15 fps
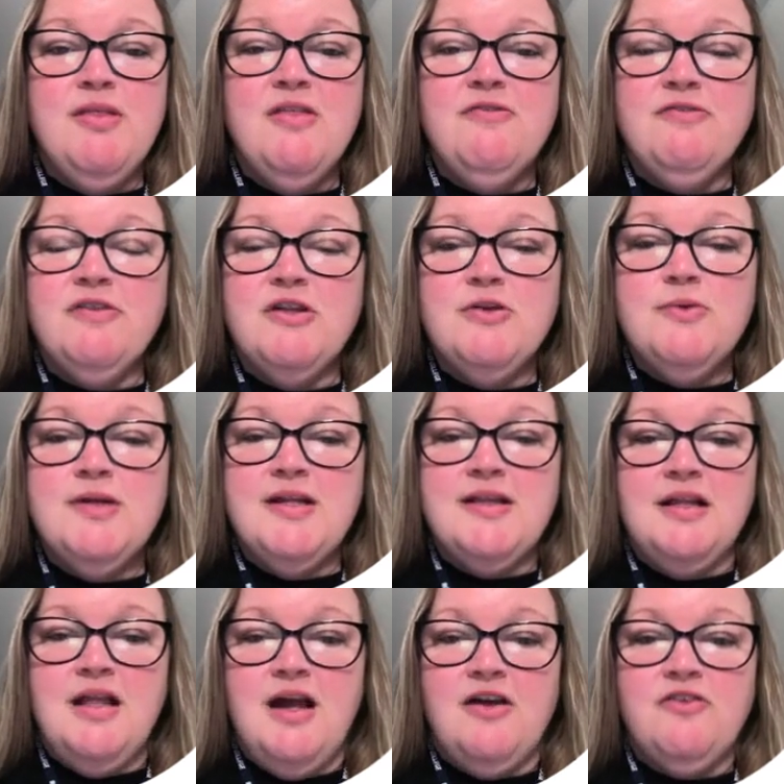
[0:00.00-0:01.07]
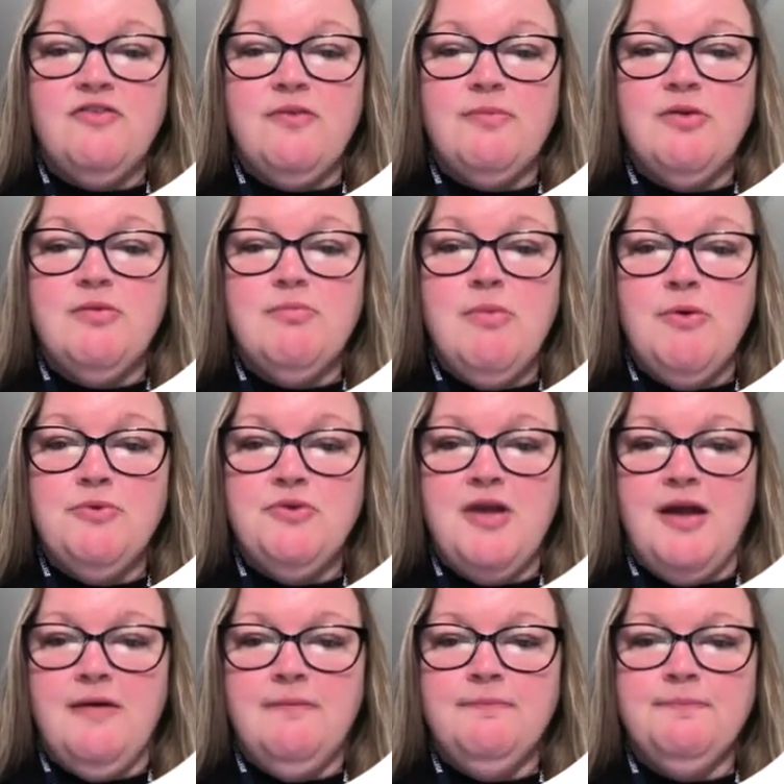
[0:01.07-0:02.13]
fluid in the lungs from
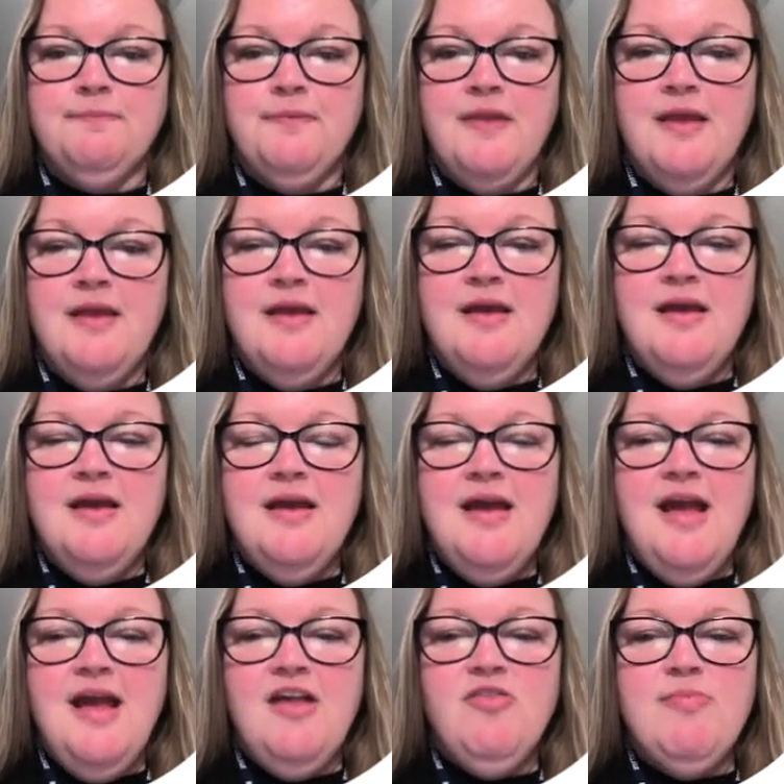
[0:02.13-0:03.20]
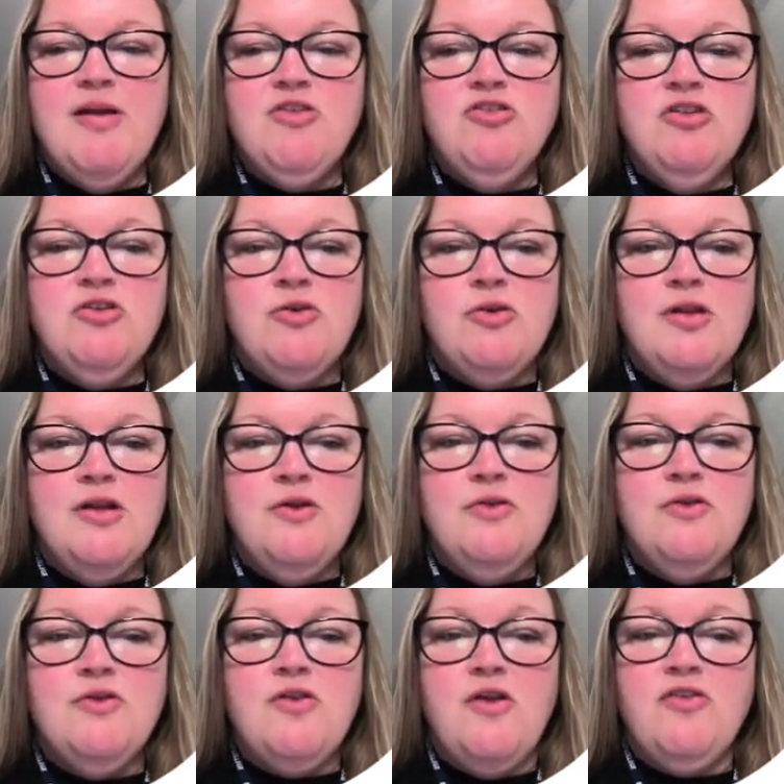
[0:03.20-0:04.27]
pneumonia. As mentioned earlier,
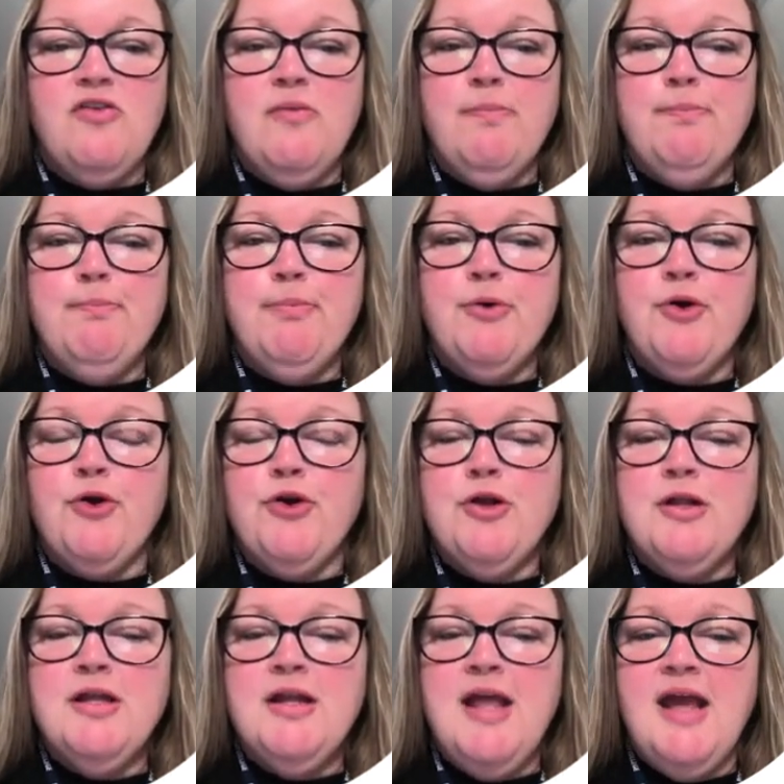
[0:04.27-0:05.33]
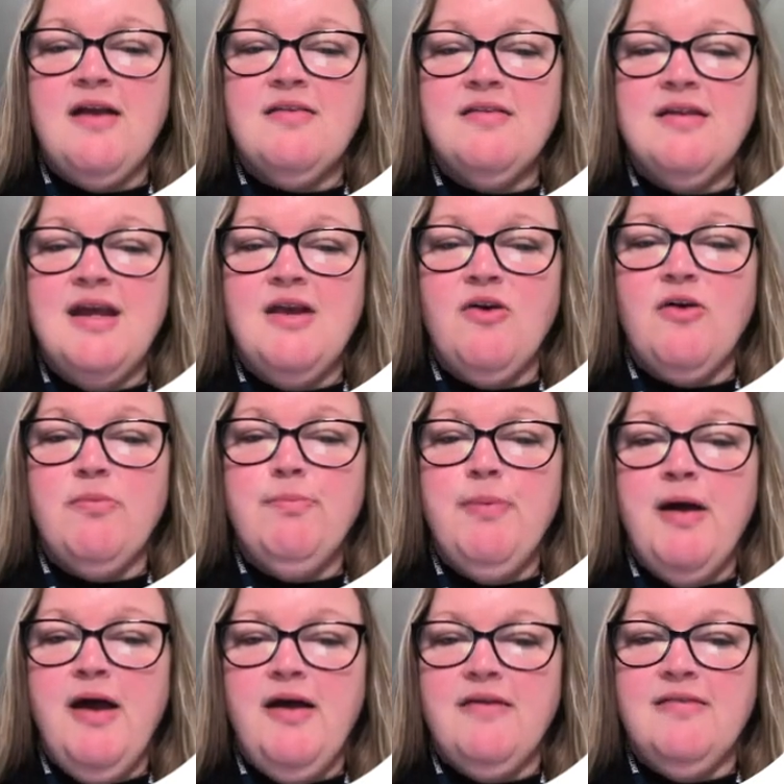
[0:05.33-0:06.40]
there is also purulent exudate or
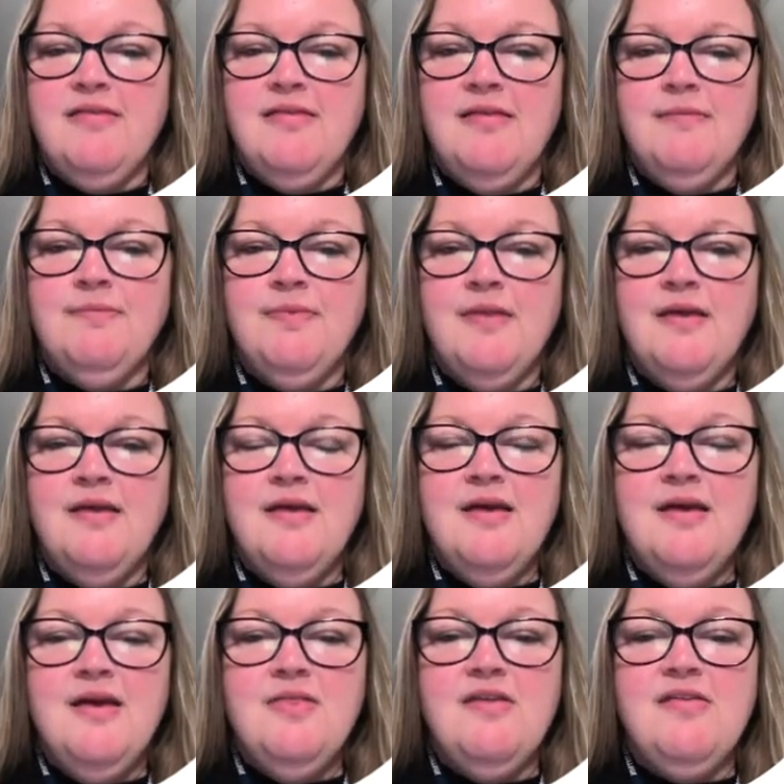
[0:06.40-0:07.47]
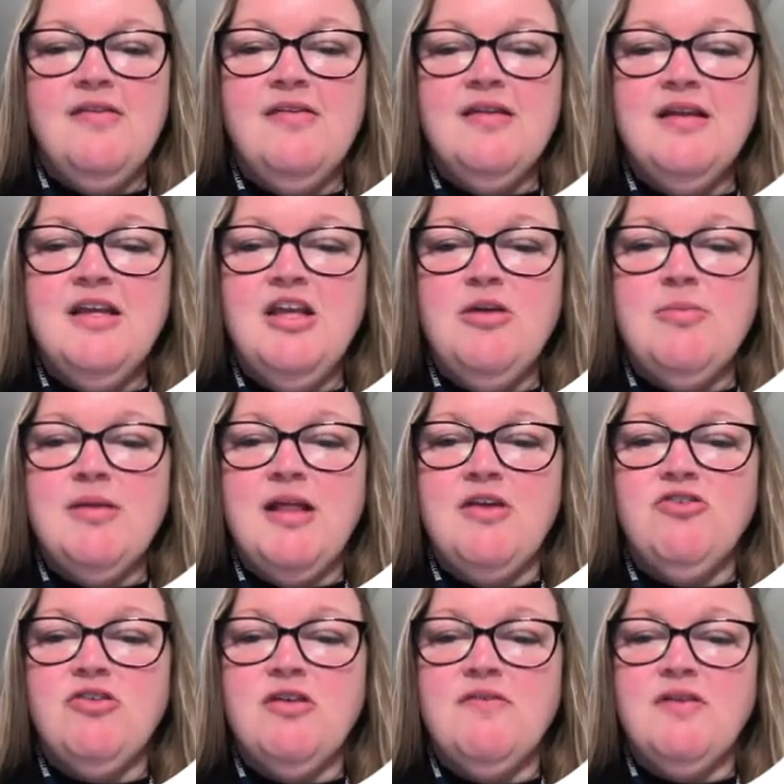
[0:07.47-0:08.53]
pus. This is an
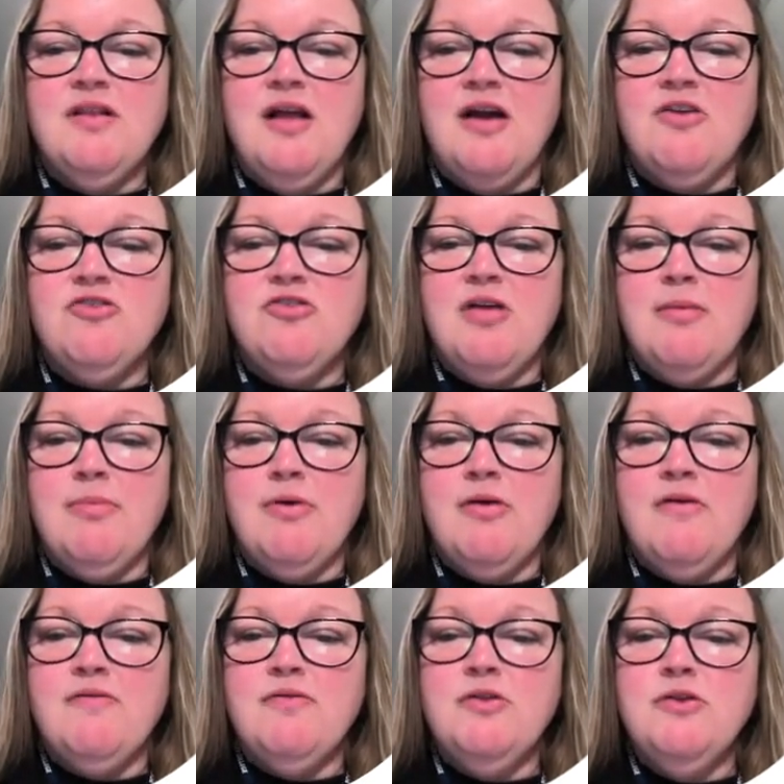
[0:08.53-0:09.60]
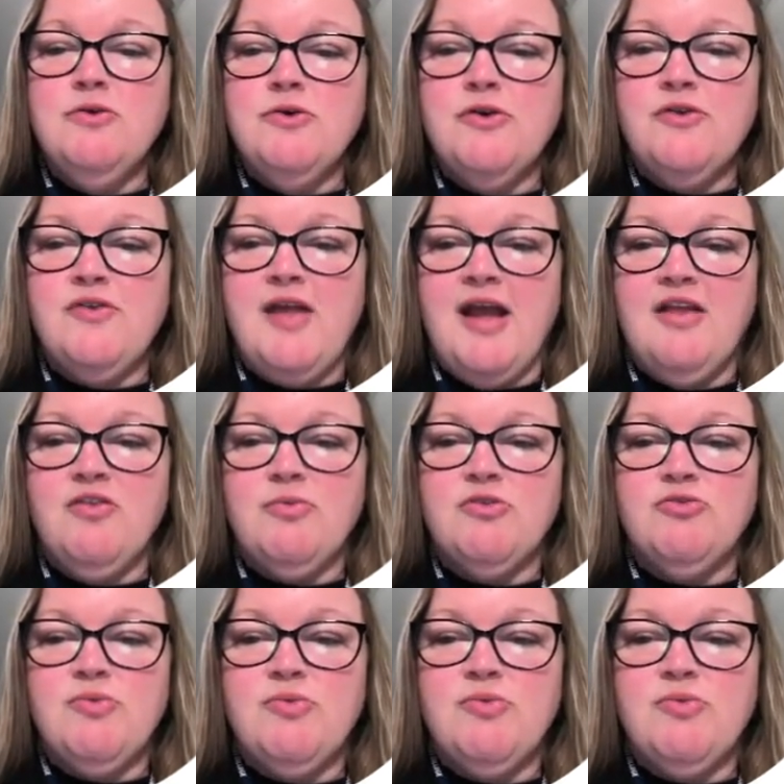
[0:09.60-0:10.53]
accumulation of a large number of leukocytes, which we